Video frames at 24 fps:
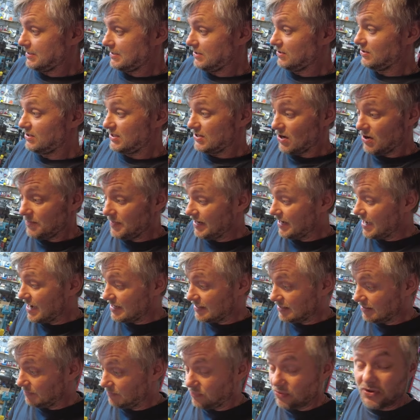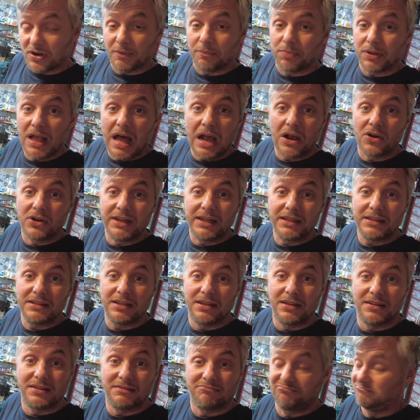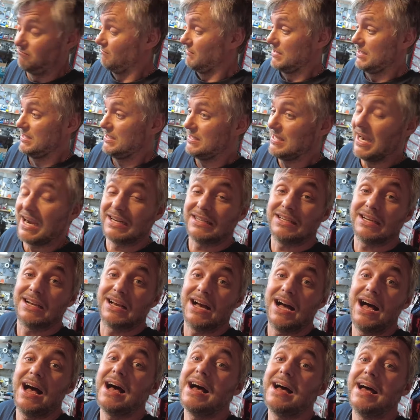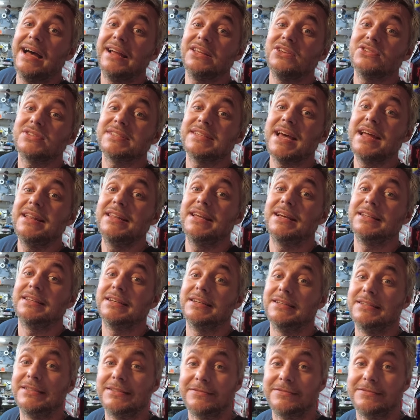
You terminate it, put a plug on it, start the car, and you send it.